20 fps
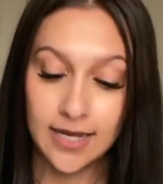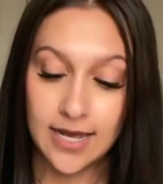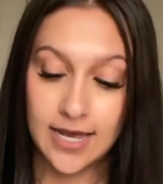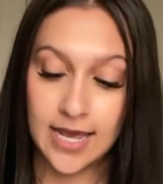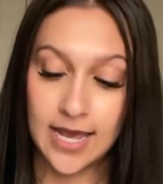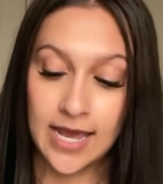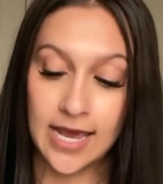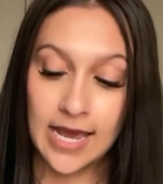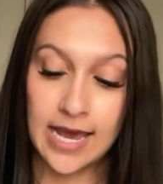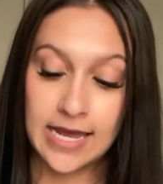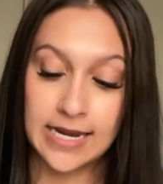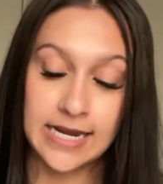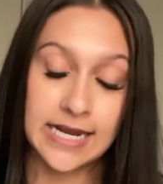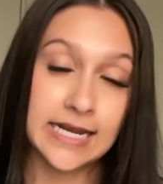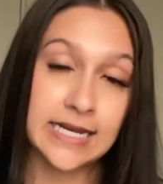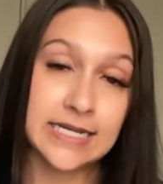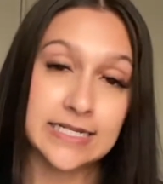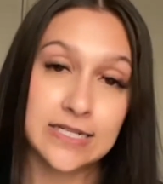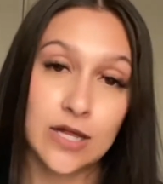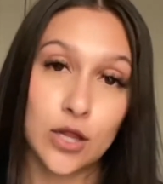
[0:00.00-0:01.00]
and it
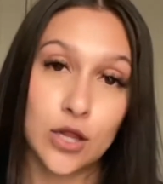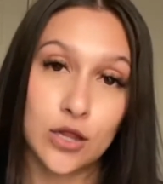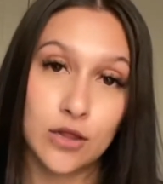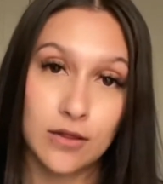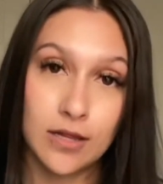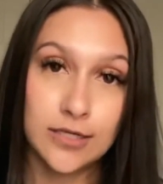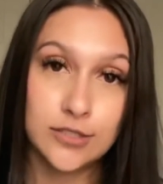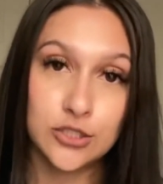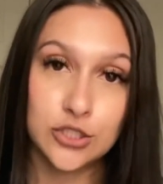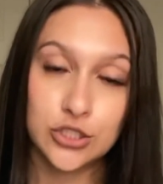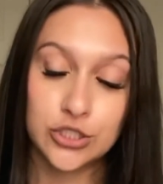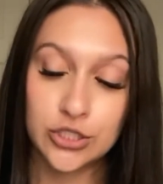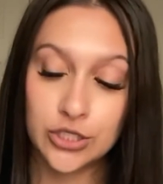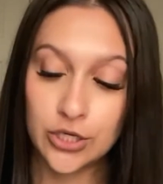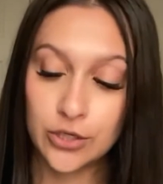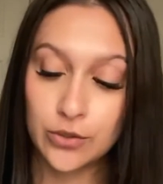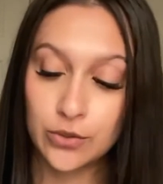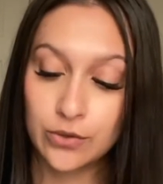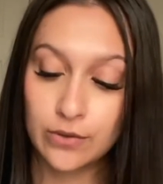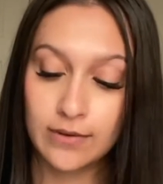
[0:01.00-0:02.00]
is a lunch
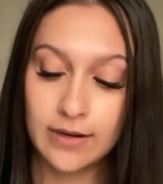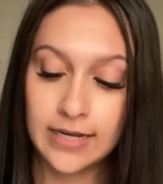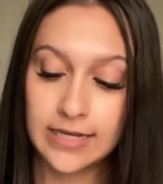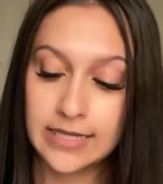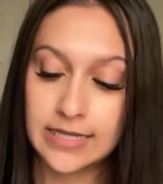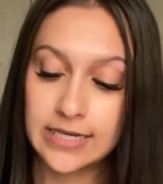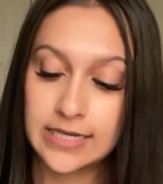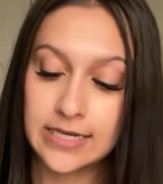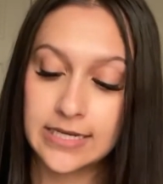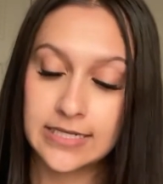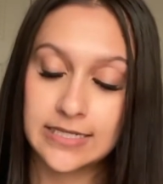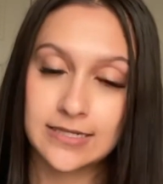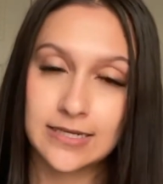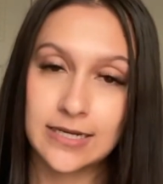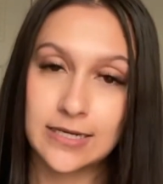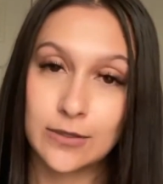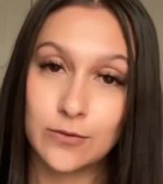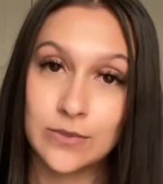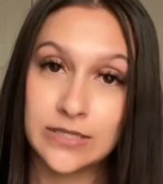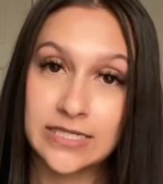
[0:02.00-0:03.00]
tote. I think it said
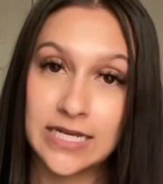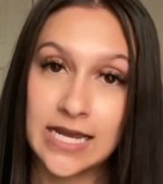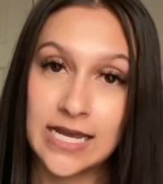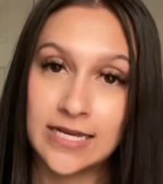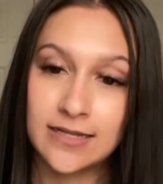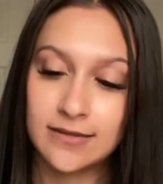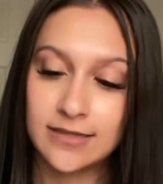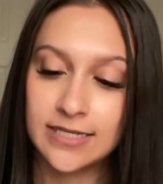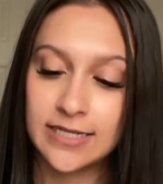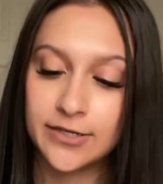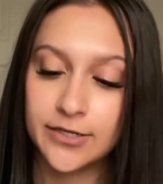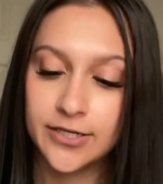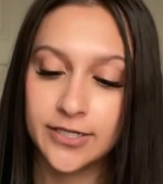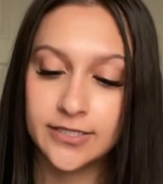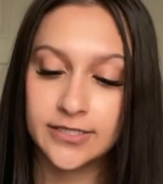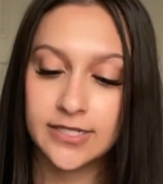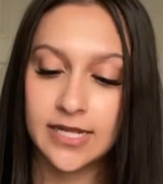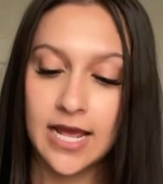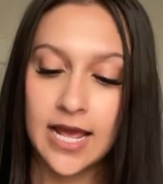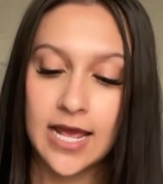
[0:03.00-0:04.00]
it was 8 liters,
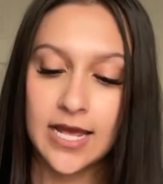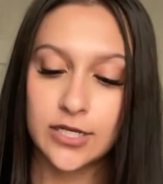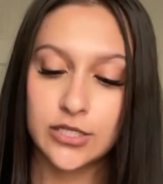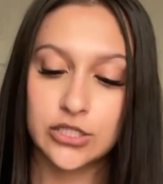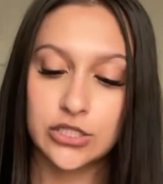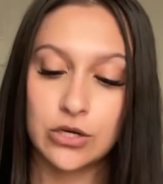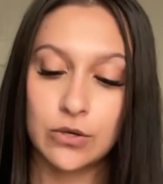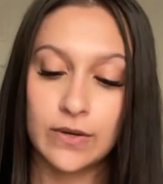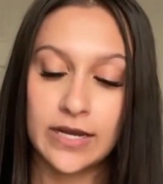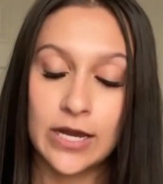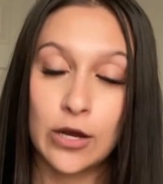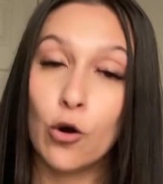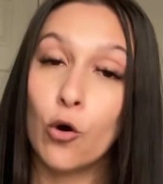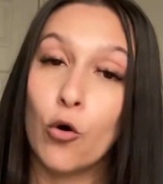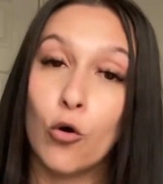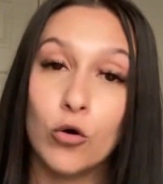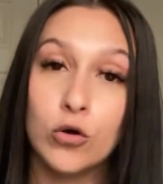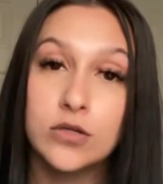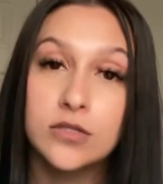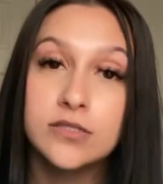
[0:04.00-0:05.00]
so it
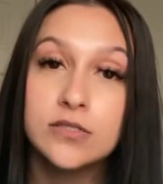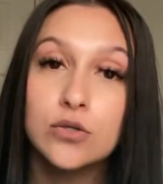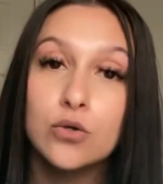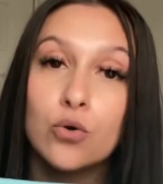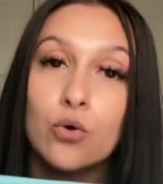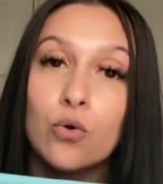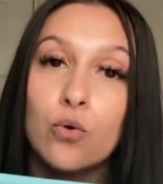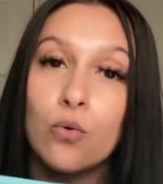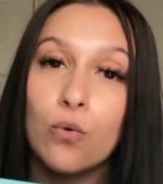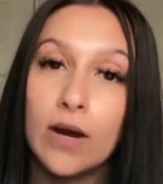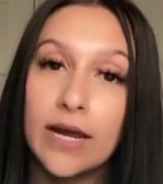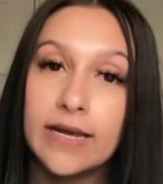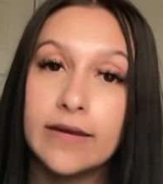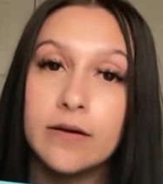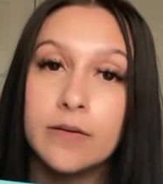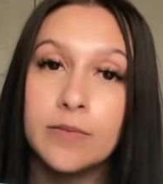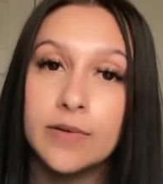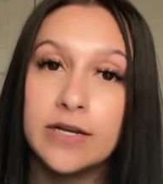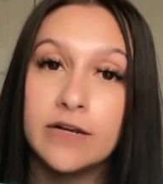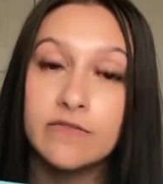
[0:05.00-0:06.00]
holds quite a
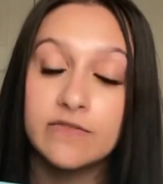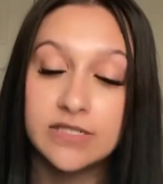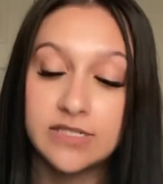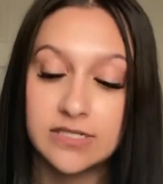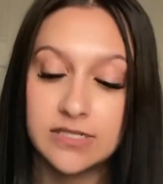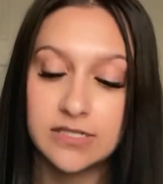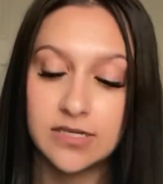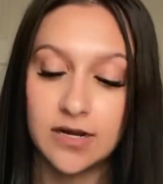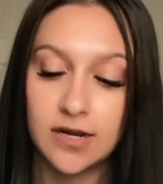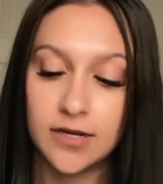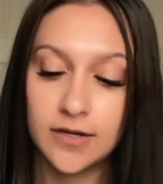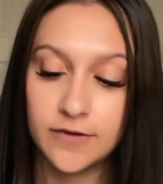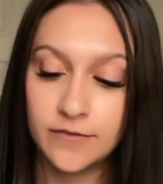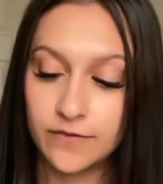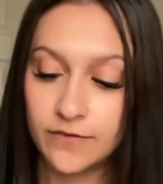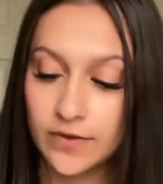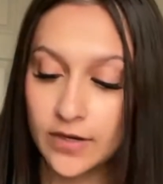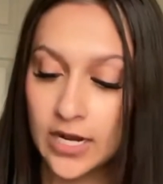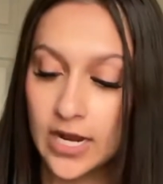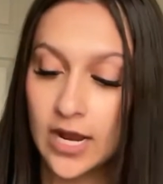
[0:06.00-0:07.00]
bit of stuff.
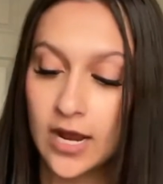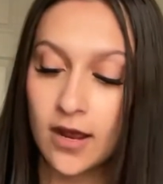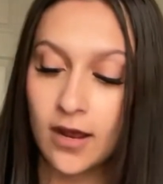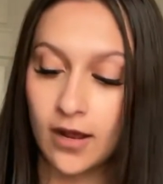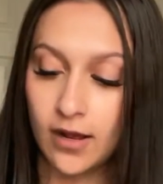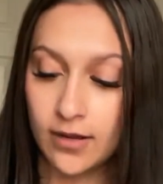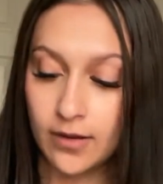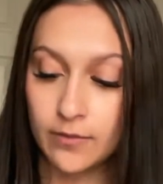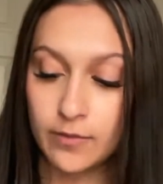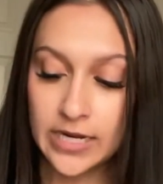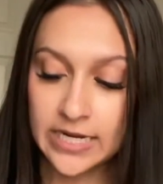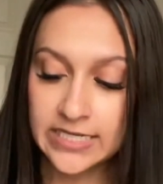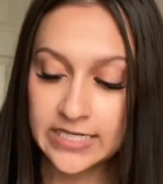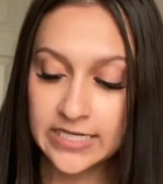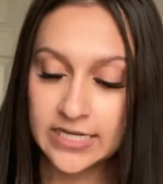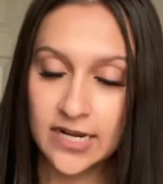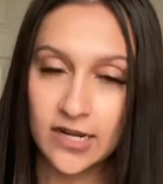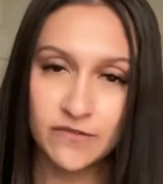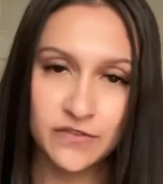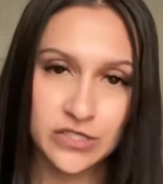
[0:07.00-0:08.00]
I did
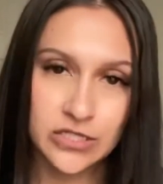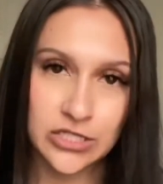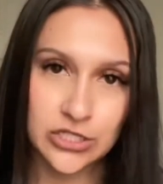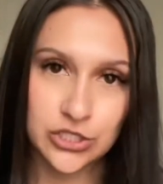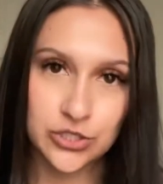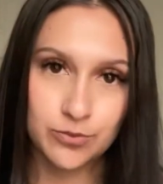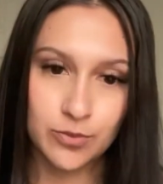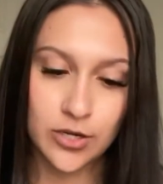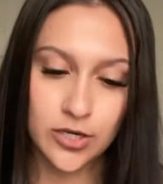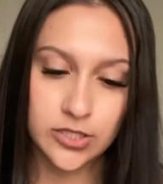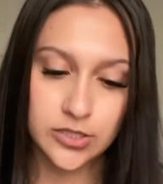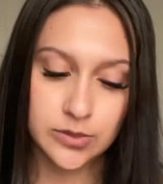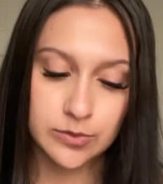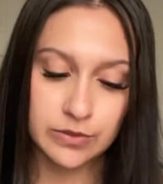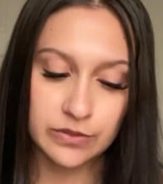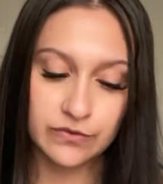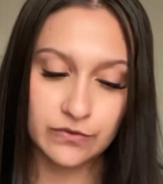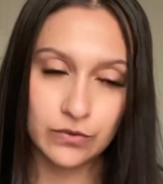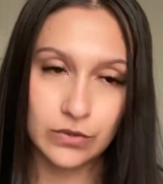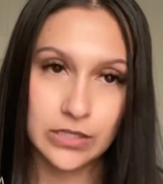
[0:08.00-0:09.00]
have a lunchbox
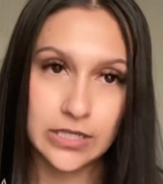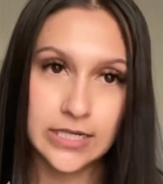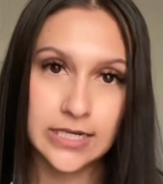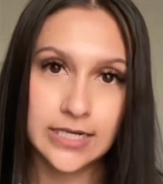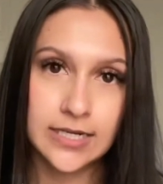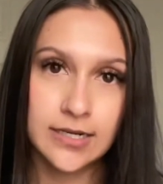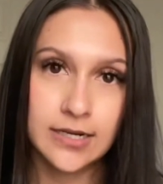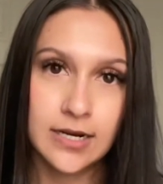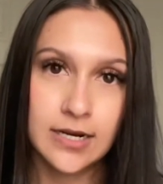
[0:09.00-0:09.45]
before,